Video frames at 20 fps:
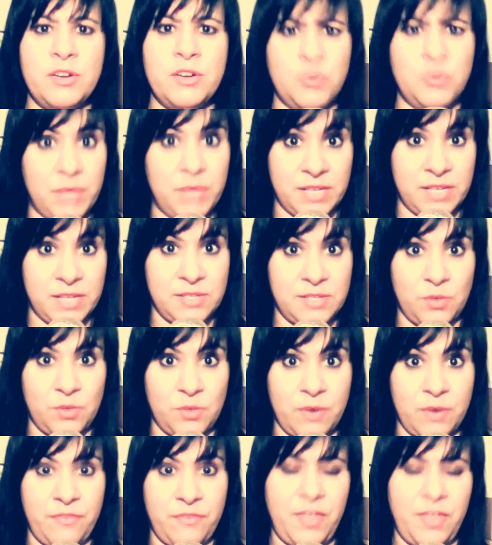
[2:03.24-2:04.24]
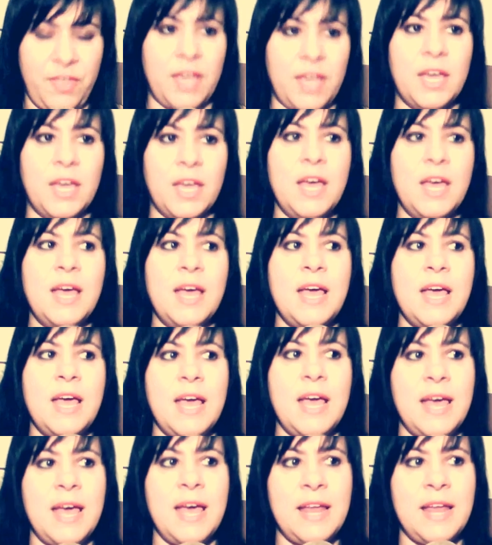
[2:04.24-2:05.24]
do this sort of thing,
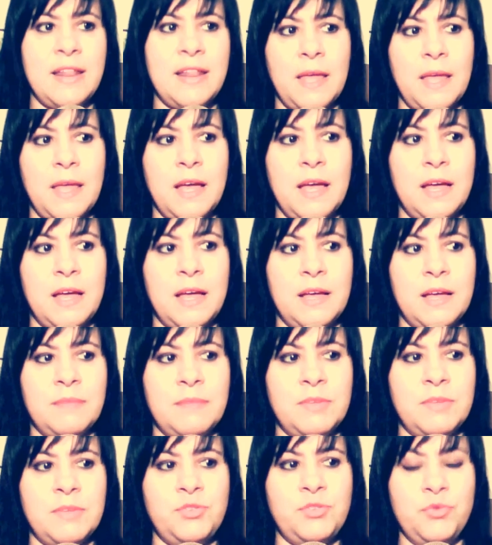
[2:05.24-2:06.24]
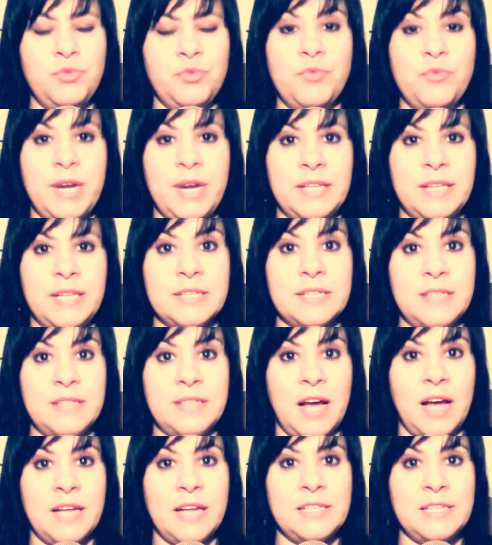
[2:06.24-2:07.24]
and do read the
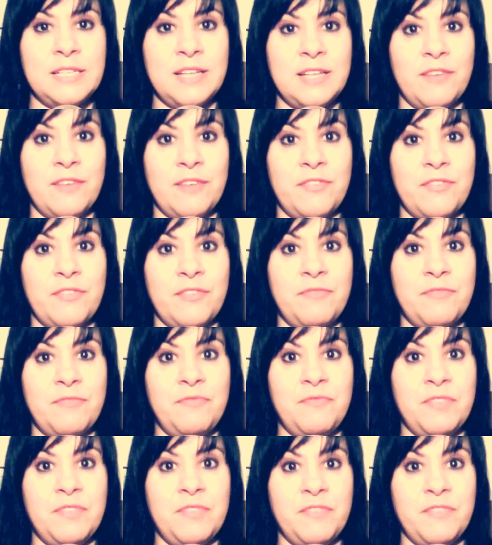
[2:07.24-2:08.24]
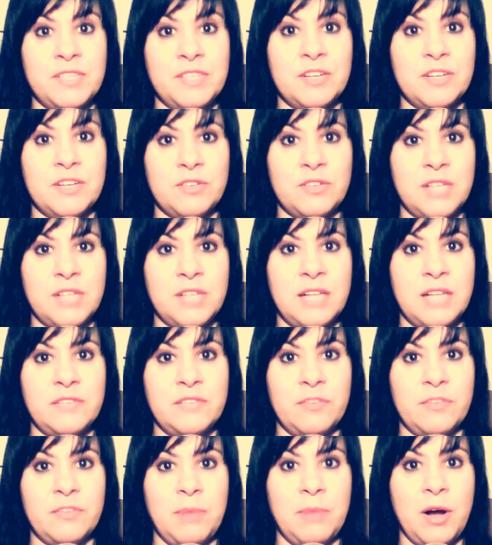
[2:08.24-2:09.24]
signs of the physical signs
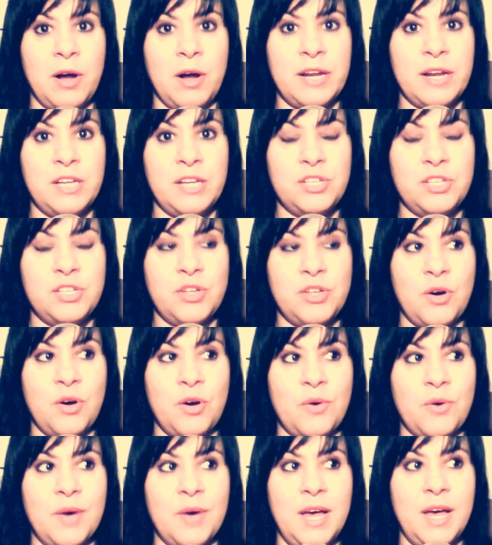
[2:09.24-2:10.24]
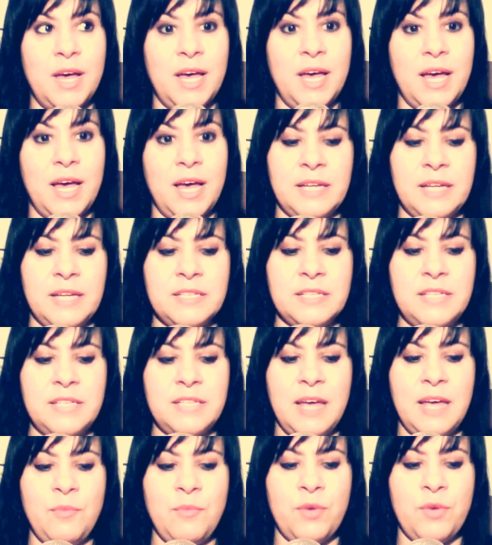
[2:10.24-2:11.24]
of the body. So it's the
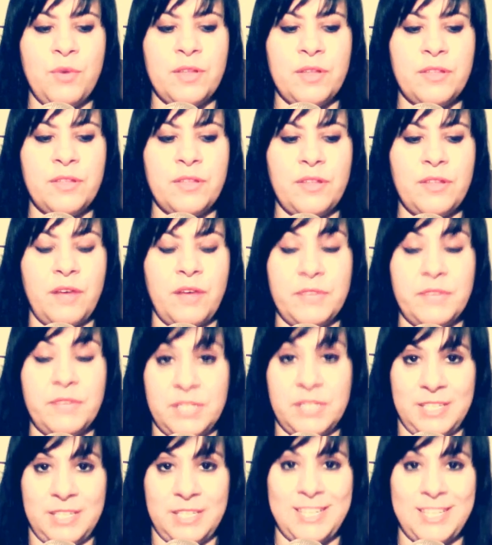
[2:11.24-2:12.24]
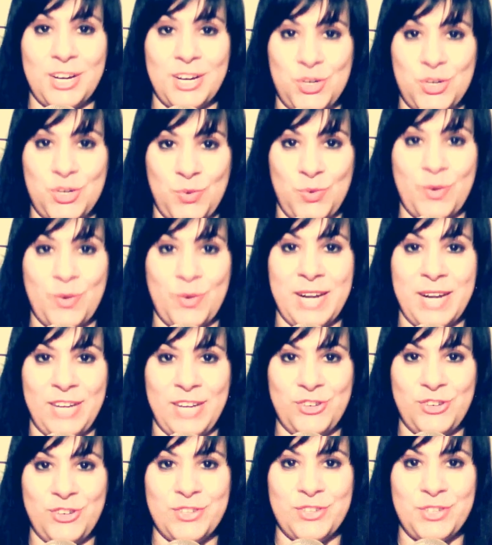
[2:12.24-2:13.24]
same with obviously sexual
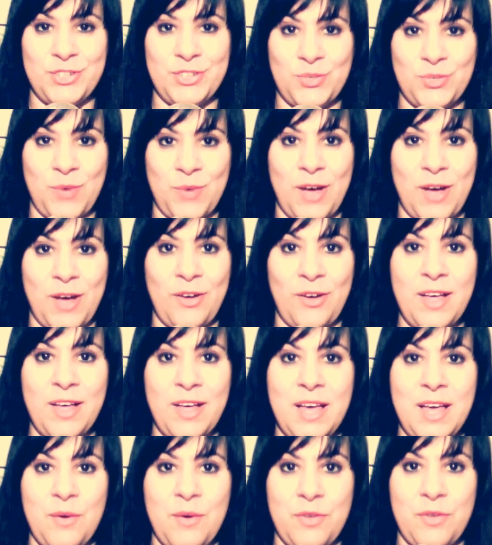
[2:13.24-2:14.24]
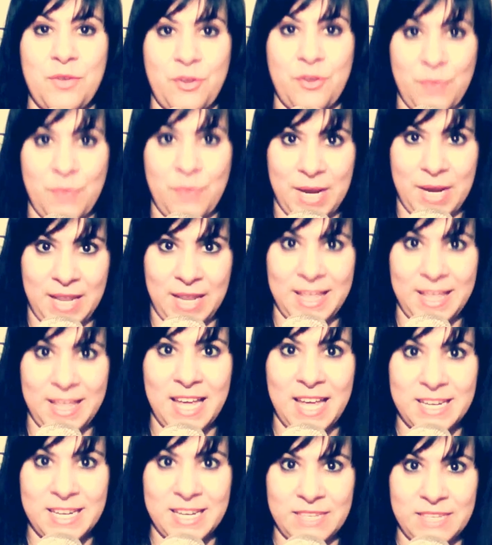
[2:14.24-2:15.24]
relations as well, where they're reading the
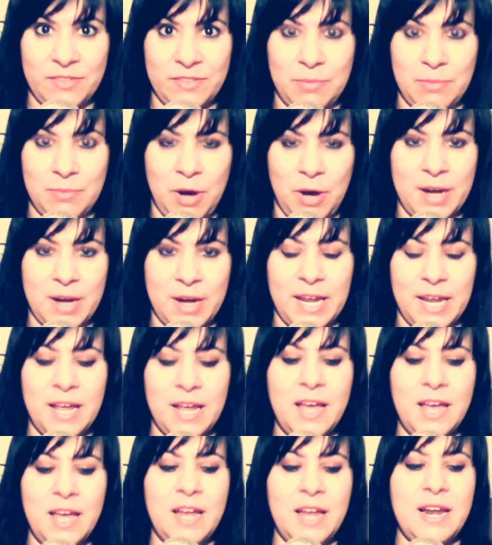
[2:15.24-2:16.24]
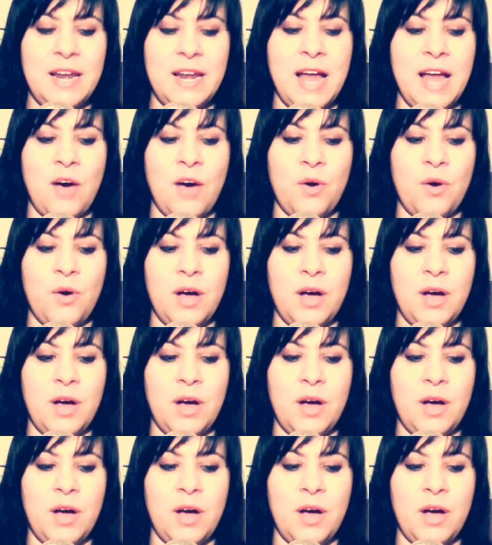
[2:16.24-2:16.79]
hints of the body. Now